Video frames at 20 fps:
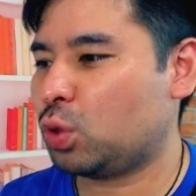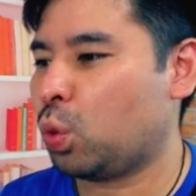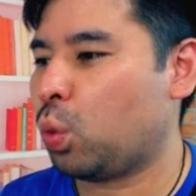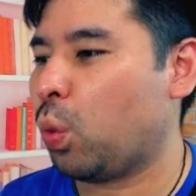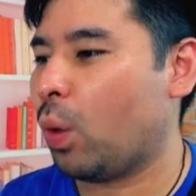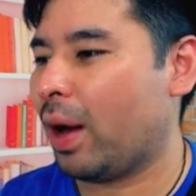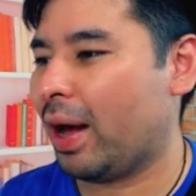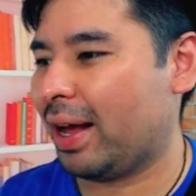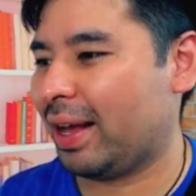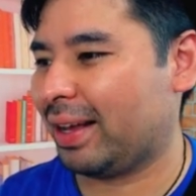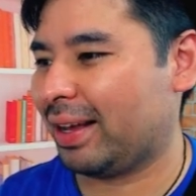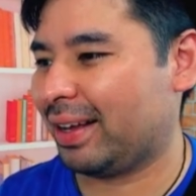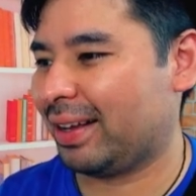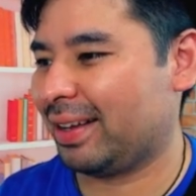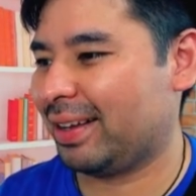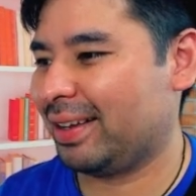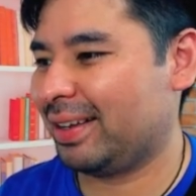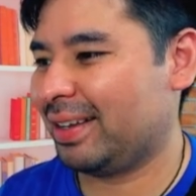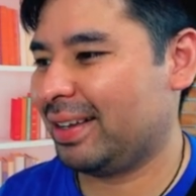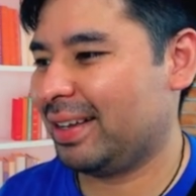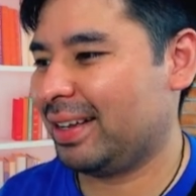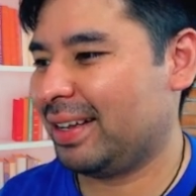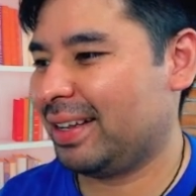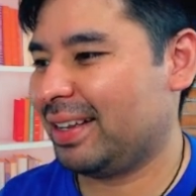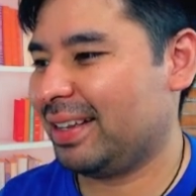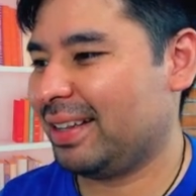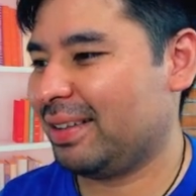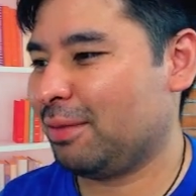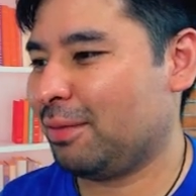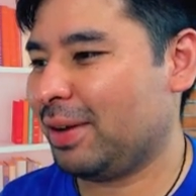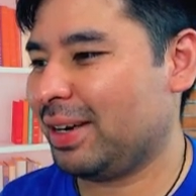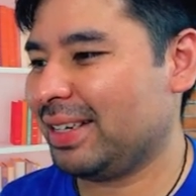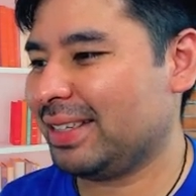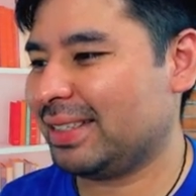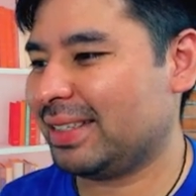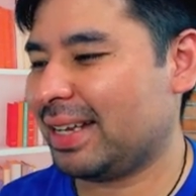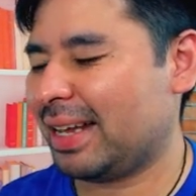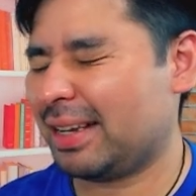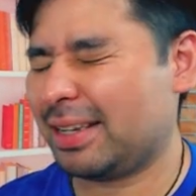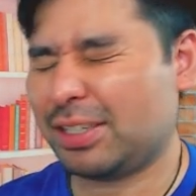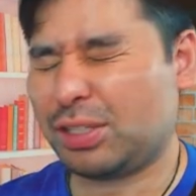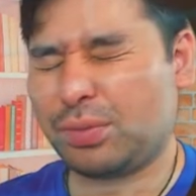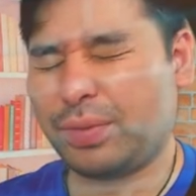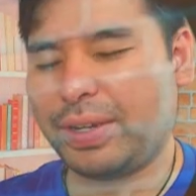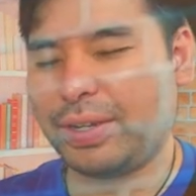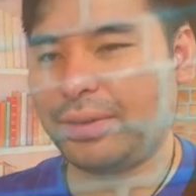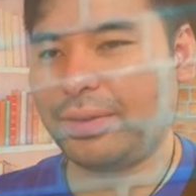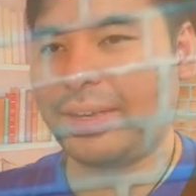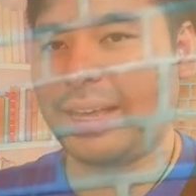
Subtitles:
twang? What is that? Is when you